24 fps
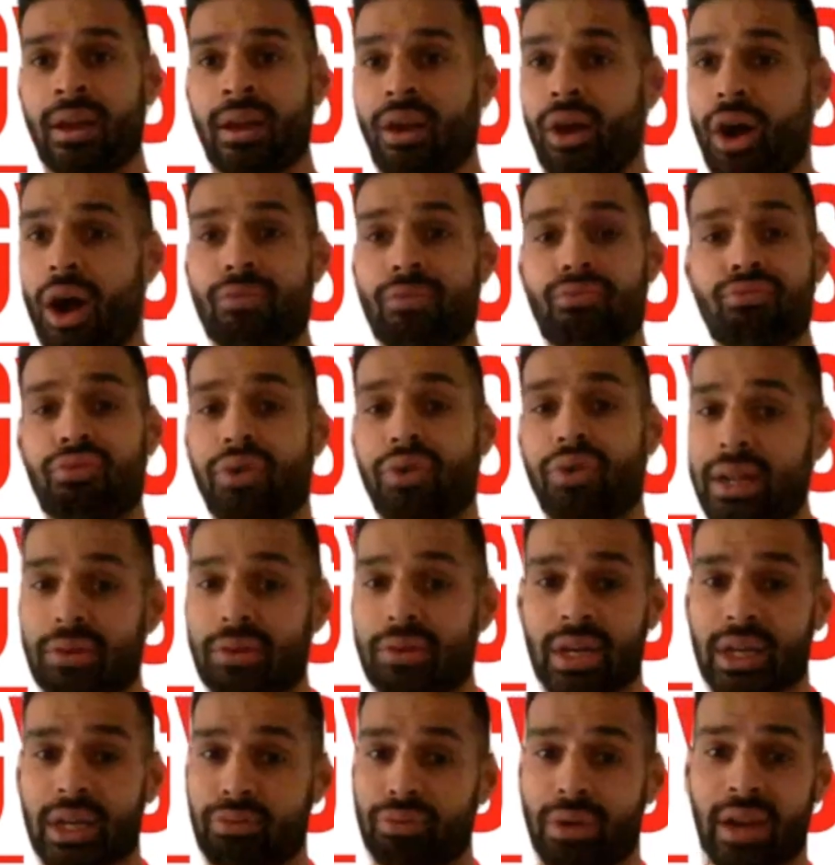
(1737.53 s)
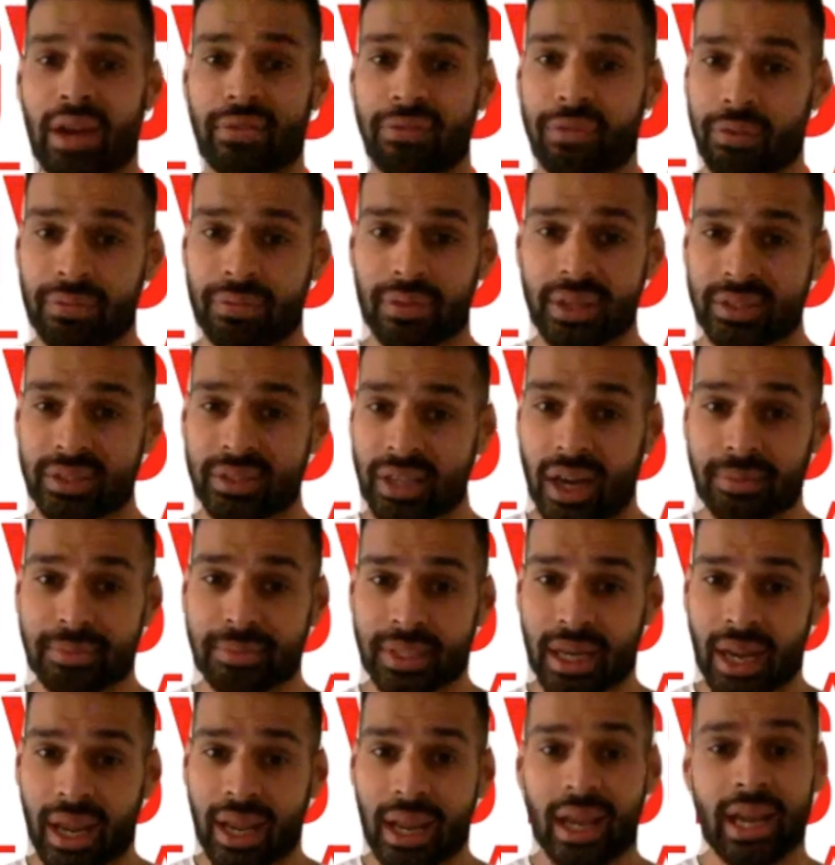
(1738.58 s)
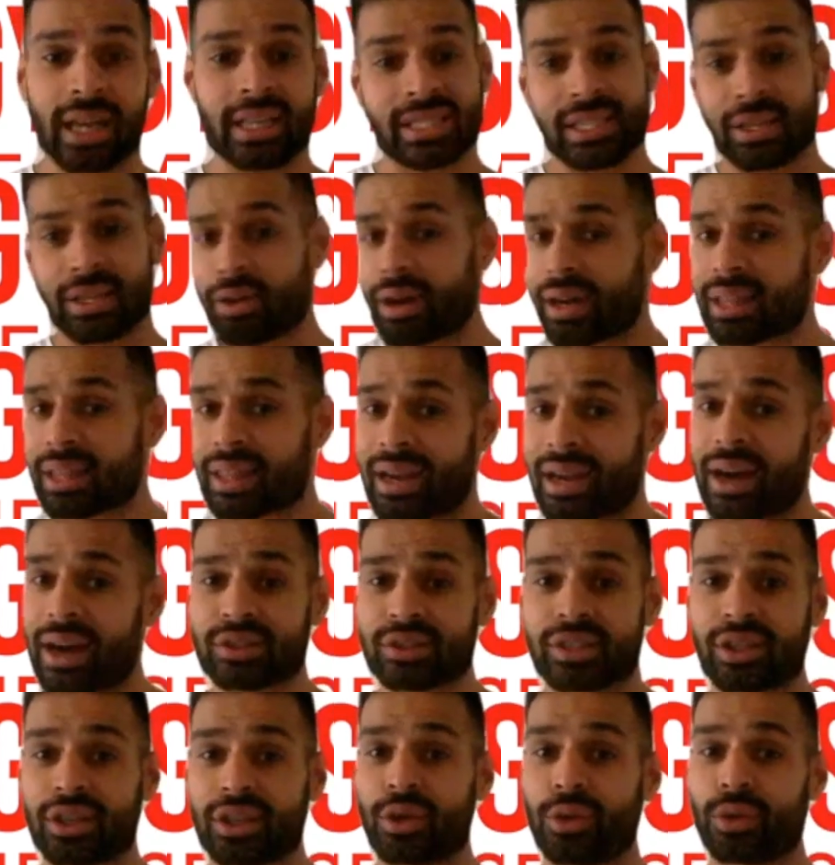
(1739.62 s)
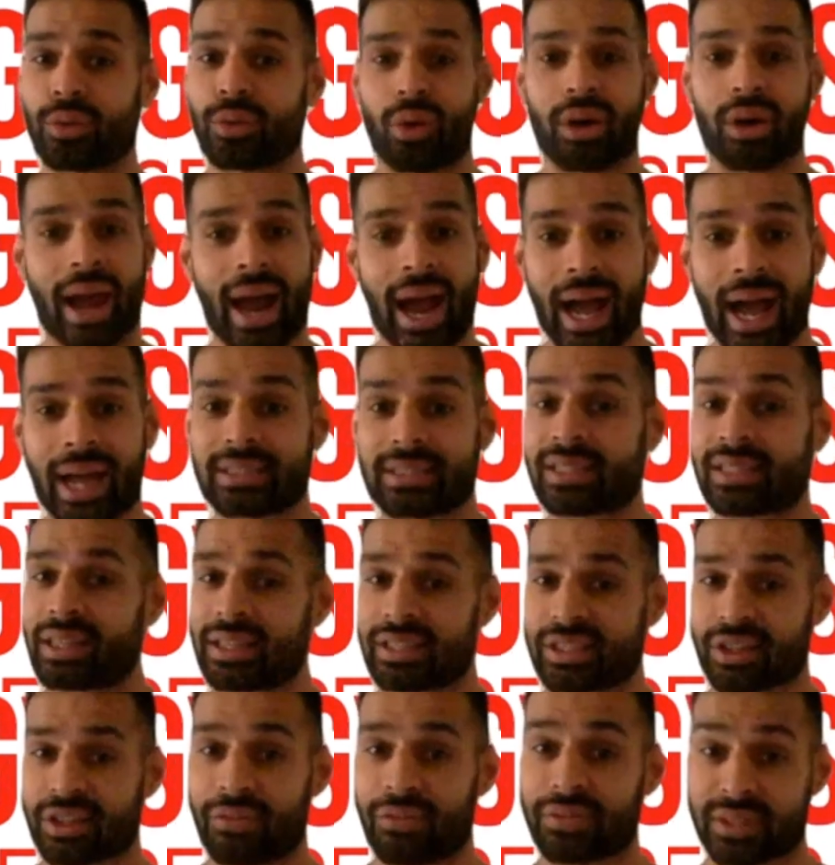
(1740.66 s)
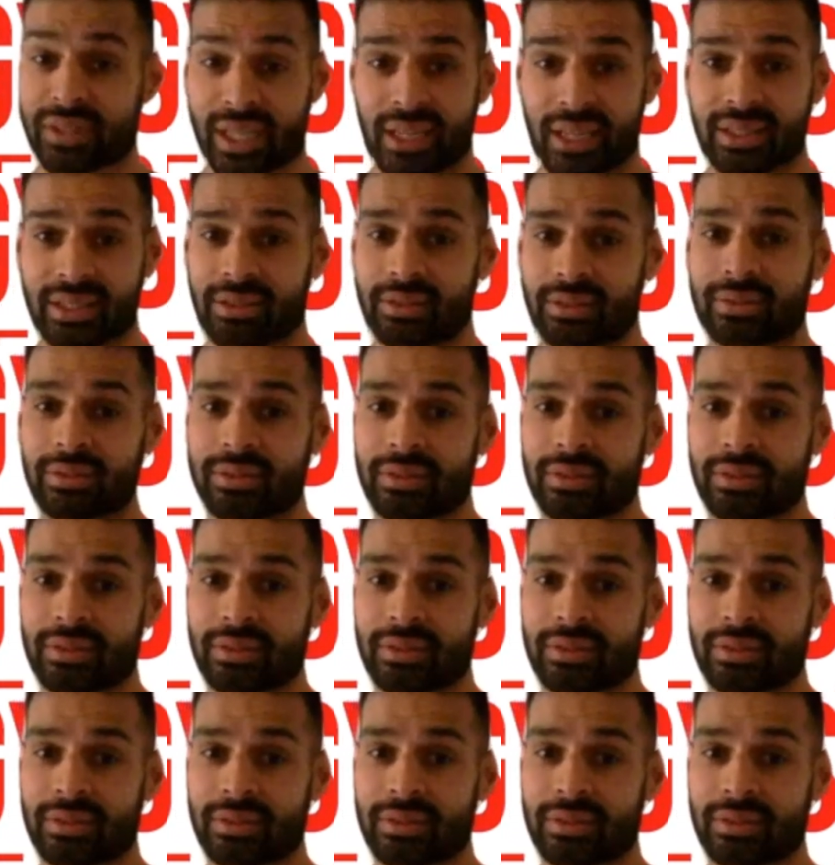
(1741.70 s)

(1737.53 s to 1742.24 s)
I'm really, really grateful for your time today. Is there anything else that you'd want to add to this conversation?